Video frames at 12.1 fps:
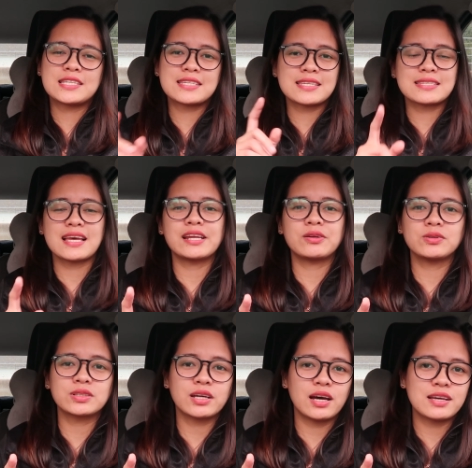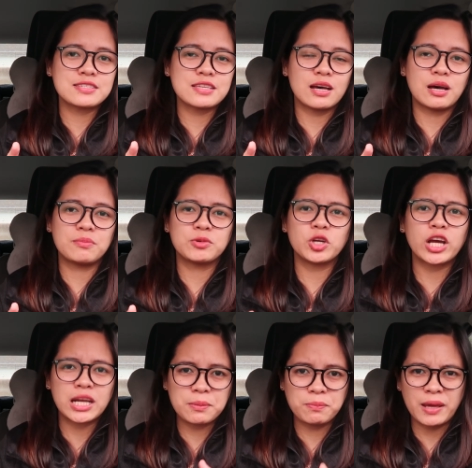just a side note guys um, you're
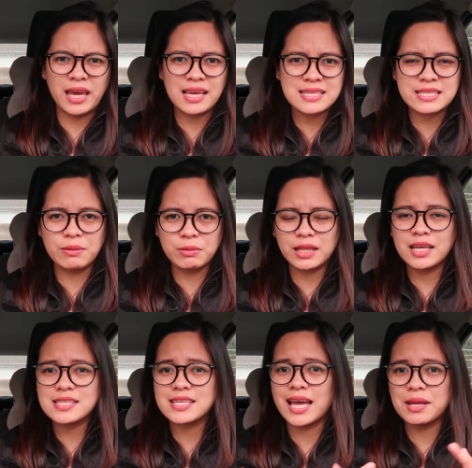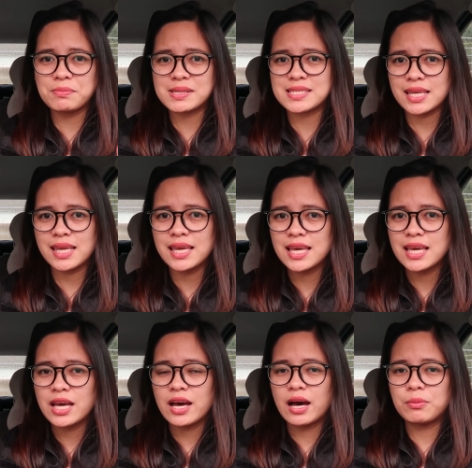gonna pay something to embassy
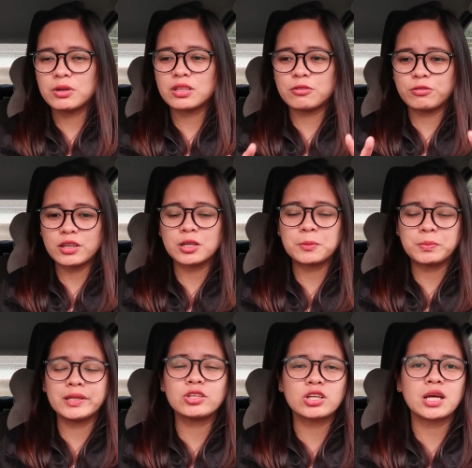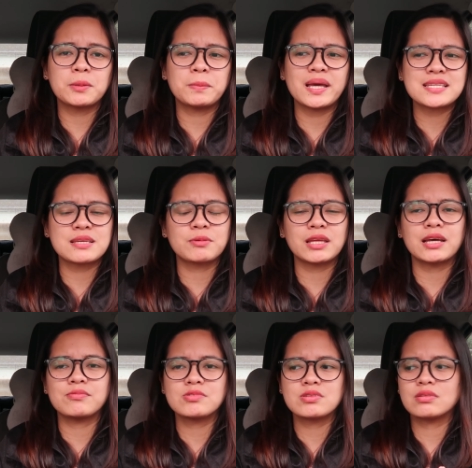about the fingerprint you're gonna pay something
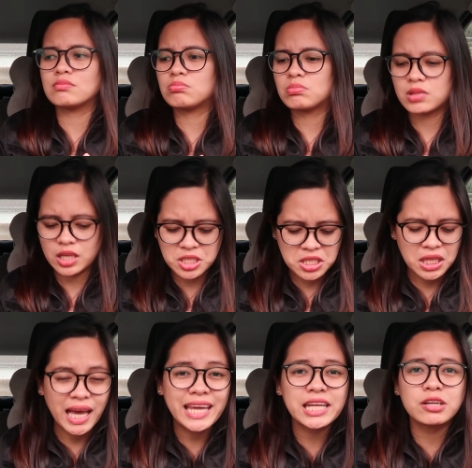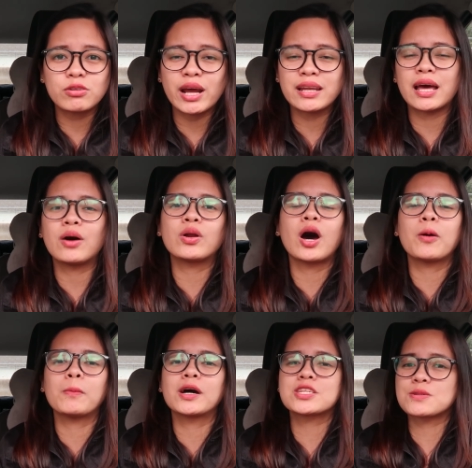I, I didn't write down
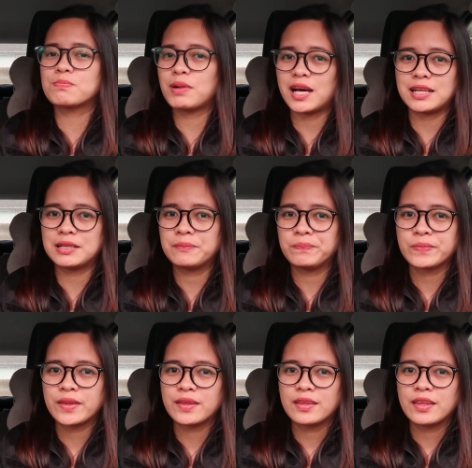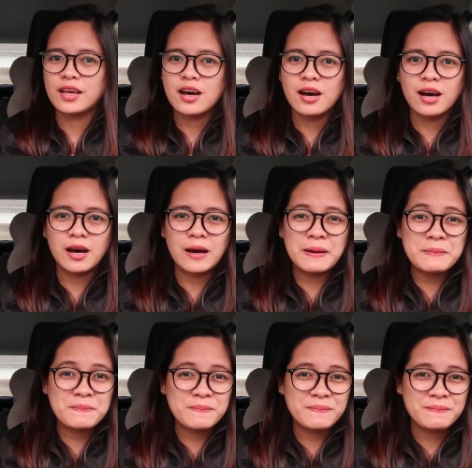how much but
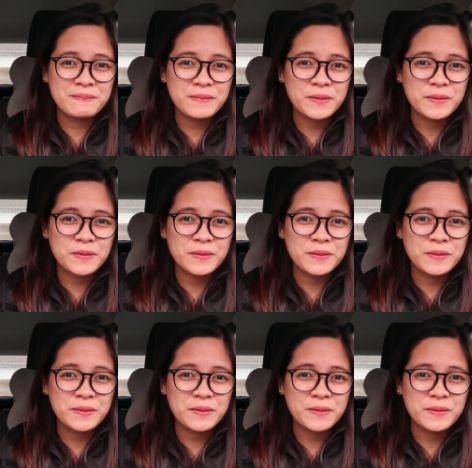um,